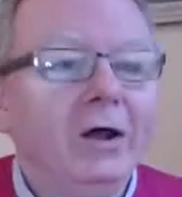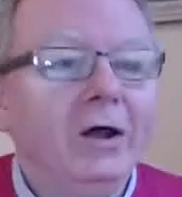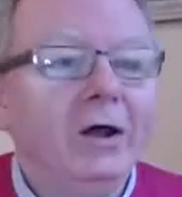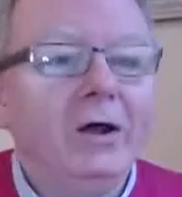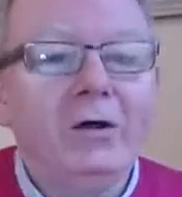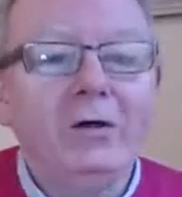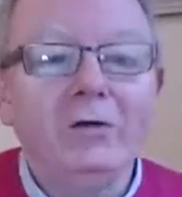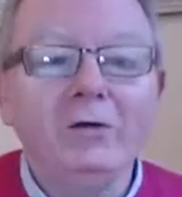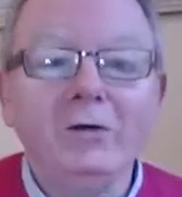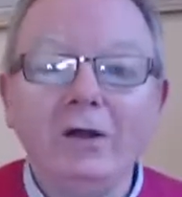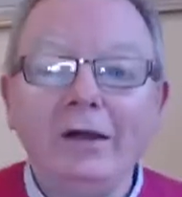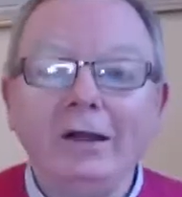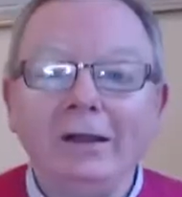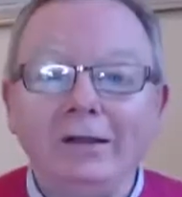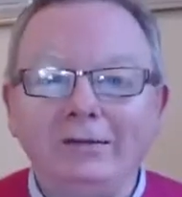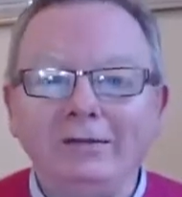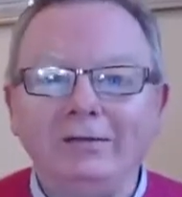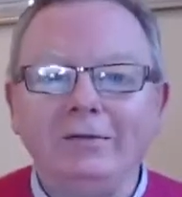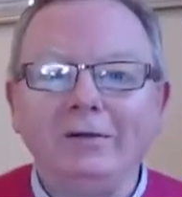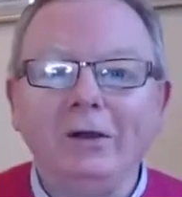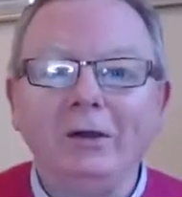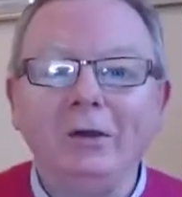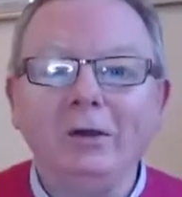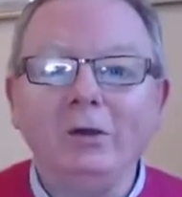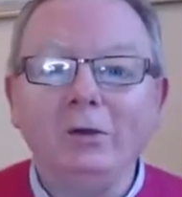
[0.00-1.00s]
Right,
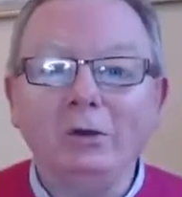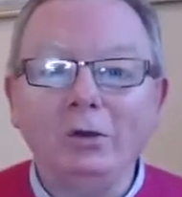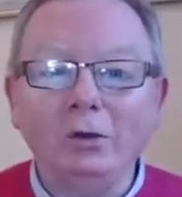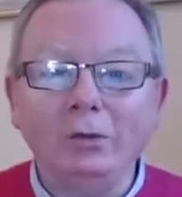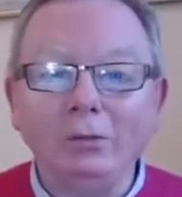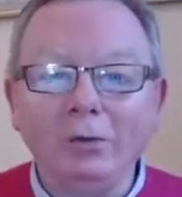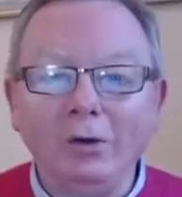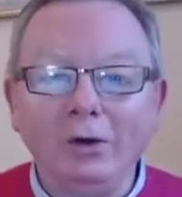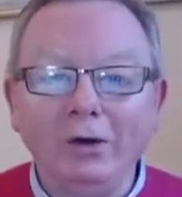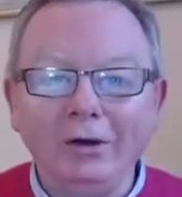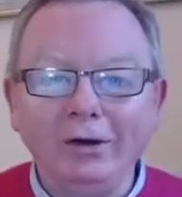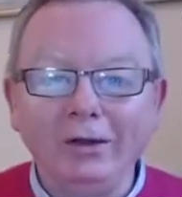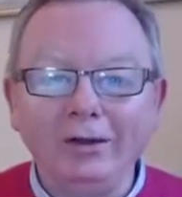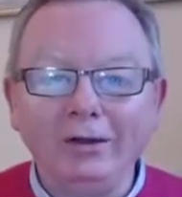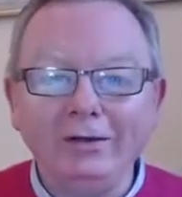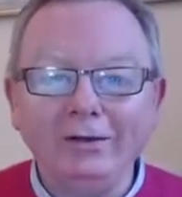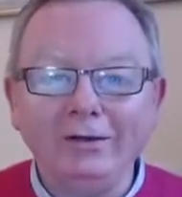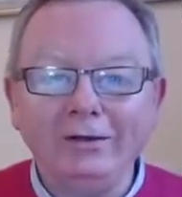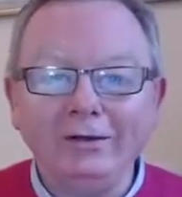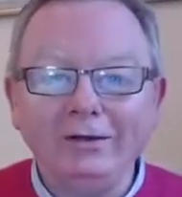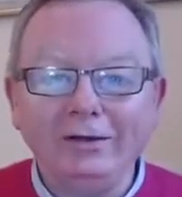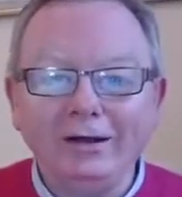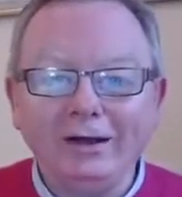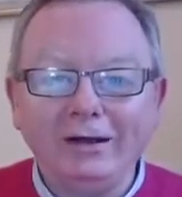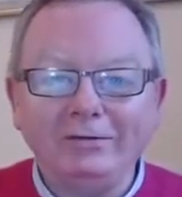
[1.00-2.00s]
good
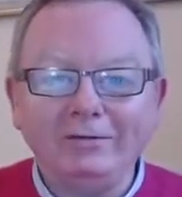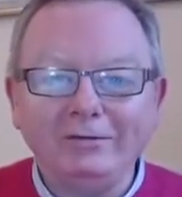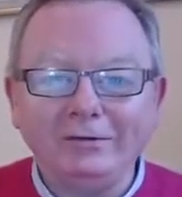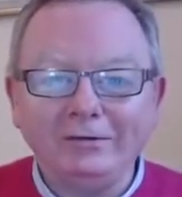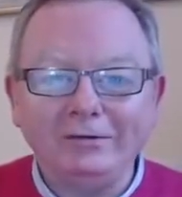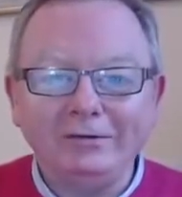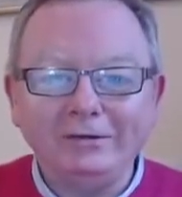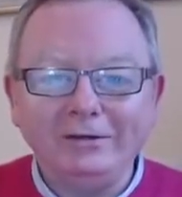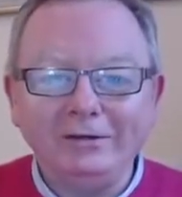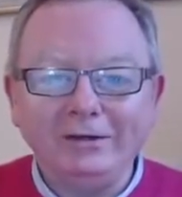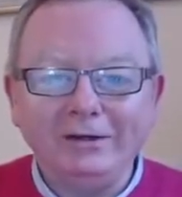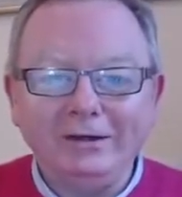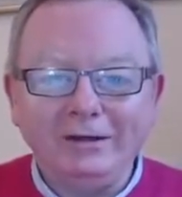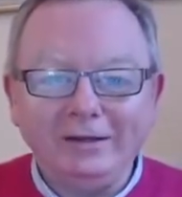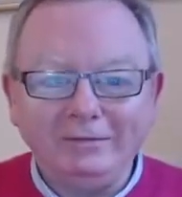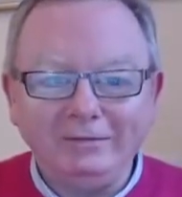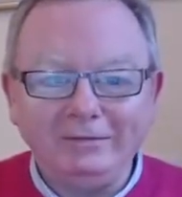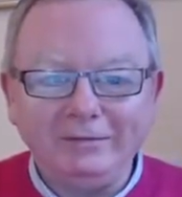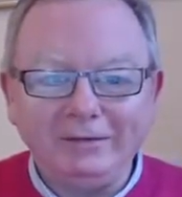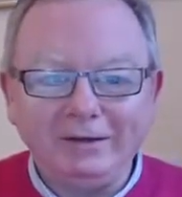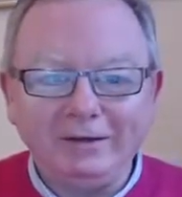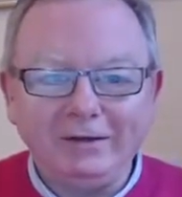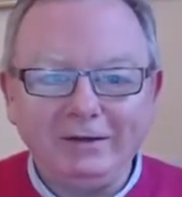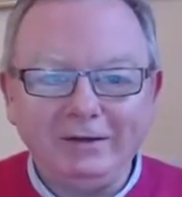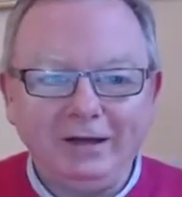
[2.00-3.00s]
morning, good afternoon, good
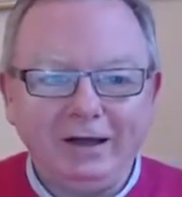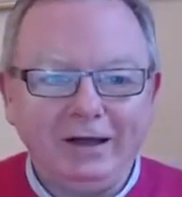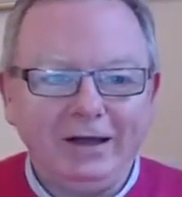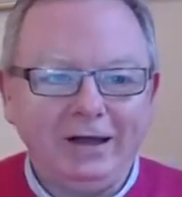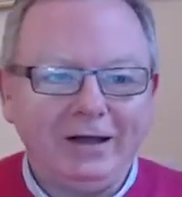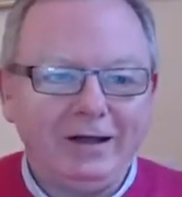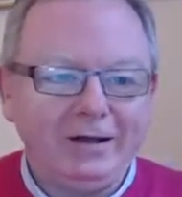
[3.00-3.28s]
evening,